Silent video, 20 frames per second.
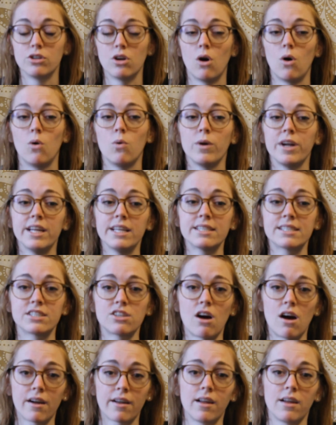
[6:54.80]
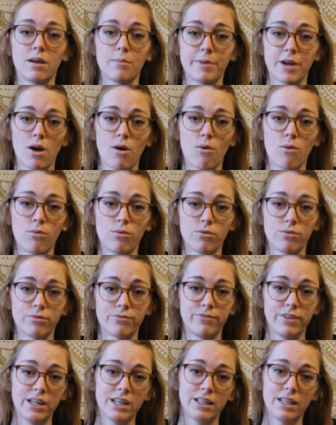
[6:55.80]
Always talking about
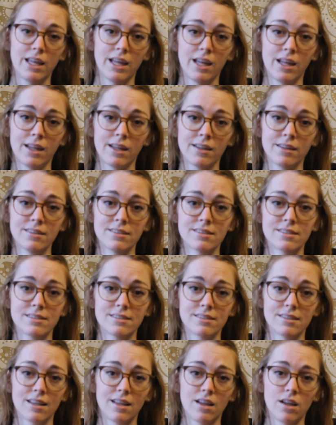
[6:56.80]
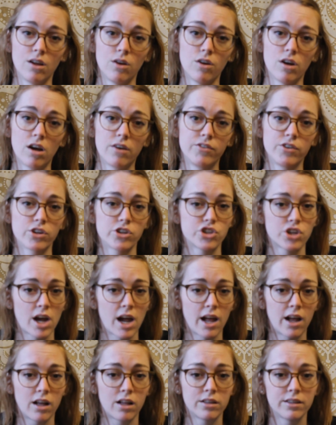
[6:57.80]
feelings of your
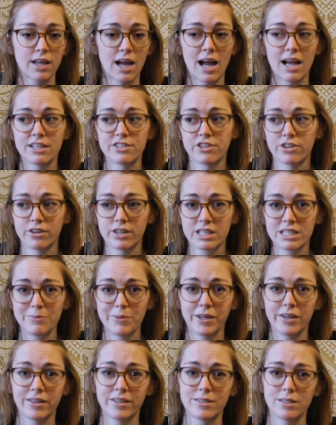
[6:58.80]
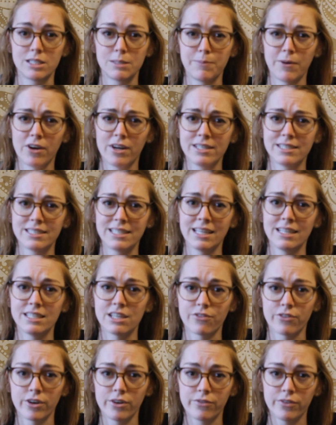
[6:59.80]
child as they're experiencing
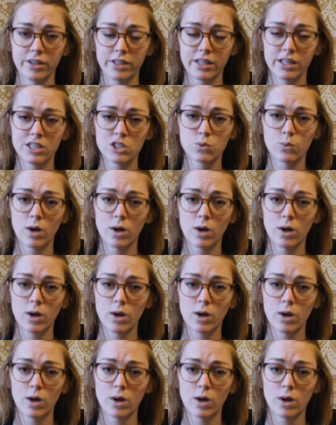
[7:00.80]
different feelings